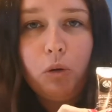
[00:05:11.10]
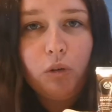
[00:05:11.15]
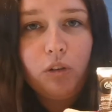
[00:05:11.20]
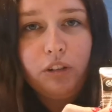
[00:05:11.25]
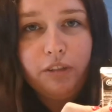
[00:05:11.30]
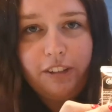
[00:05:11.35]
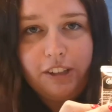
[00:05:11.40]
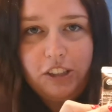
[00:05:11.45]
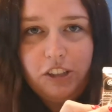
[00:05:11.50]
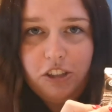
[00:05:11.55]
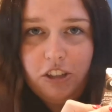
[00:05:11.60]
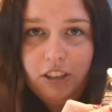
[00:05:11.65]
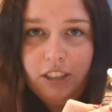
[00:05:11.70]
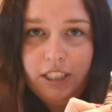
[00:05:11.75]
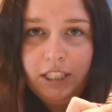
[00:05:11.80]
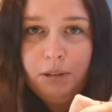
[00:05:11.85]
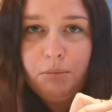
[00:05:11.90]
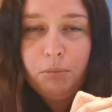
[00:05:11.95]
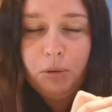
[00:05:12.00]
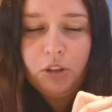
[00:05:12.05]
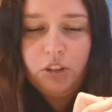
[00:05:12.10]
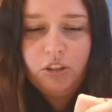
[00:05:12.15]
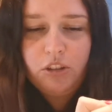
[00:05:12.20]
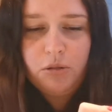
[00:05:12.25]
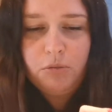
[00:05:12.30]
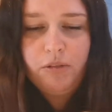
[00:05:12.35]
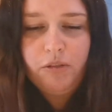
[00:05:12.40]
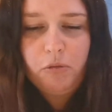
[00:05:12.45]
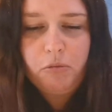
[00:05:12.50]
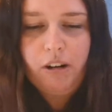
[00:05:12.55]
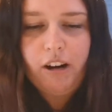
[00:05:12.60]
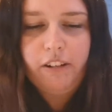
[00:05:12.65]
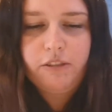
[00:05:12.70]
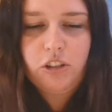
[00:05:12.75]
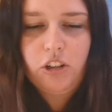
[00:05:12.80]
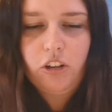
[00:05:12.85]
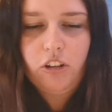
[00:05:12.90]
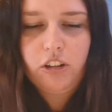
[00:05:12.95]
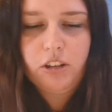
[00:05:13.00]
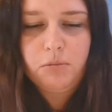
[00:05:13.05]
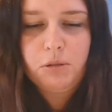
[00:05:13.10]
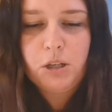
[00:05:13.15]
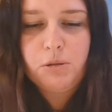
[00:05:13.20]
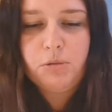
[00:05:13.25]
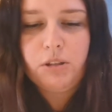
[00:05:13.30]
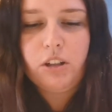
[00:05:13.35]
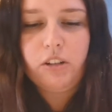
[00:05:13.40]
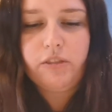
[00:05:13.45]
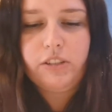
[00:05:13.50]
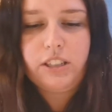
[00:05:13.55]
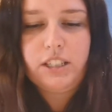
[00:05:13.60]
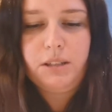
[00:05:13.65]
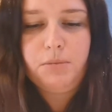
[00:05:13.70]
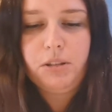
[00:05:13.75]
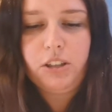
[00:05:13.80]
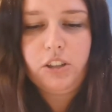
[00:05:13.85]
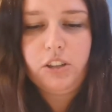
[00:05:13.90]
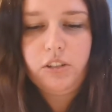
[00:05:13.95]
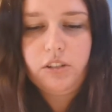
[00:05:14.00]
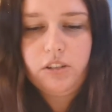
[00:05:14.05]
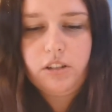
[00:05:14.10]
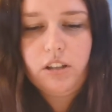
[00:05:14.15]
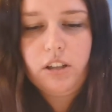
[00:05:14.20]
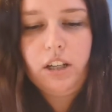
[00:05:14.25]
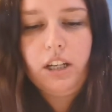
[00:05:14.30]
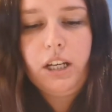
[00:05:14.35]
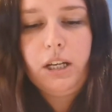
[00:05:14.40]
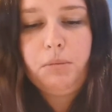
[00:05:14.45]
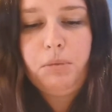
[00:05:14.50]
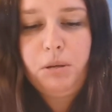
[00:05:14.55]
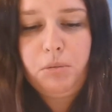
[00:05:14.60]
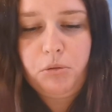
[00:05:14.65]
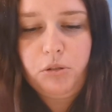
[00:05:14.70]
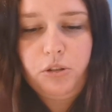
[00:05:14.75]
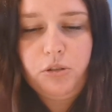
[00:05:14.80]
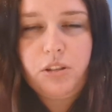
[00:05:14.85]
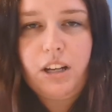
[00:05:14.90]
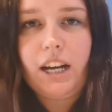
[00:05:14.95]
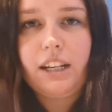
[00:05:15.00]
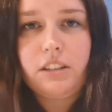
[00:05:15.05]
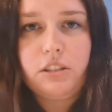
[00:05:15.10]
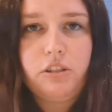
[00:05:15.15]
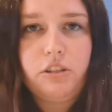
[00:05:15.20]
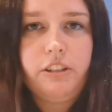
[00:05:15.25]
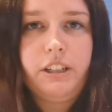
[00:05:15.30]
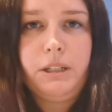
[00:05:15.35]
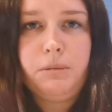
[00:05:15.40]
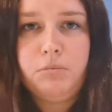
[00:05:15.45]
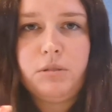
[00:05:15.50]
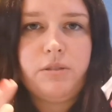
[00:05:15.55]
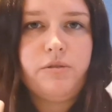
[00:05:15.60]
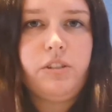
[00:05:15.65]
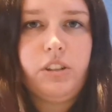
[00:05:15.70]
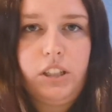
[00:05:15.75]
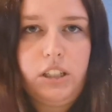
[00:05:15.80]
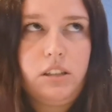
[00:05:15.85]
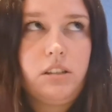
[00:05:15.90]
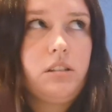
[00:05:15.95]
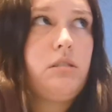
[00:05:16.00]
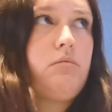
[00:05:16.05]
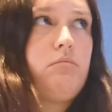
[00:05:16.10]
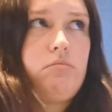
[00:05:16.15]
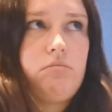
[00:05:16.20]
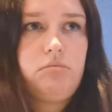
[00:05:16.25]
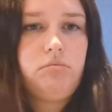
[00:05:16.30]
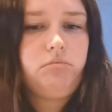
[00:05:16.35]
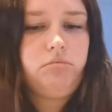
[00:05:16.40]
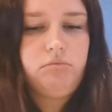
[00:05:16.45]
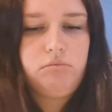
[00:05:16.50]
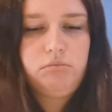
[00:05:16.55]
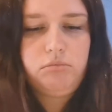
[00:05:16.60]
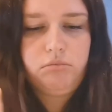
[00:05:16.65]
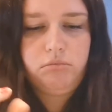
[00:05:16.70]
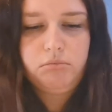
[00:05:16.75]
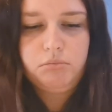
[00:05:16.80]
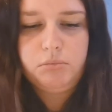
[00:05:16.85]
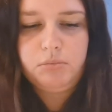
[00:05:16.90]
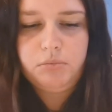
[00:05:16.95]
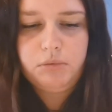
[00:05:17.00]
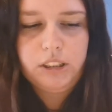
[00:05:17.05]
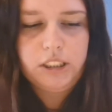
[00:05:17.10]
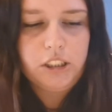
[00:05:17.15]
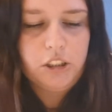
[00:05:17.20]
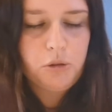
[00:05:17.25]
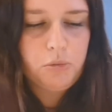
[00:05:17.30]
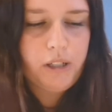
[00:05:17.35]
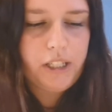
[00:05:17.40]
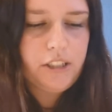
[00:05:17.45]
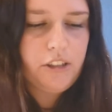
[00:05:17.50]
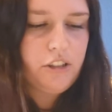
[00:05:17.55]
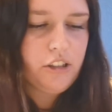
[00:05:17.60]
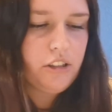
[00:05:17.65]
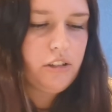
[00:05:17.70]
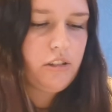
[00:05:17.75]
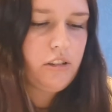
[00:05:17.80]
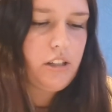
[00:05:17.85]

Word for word: all eventually, but some of them are out of stock at the moment, obviously, because people use hand creams for this situation.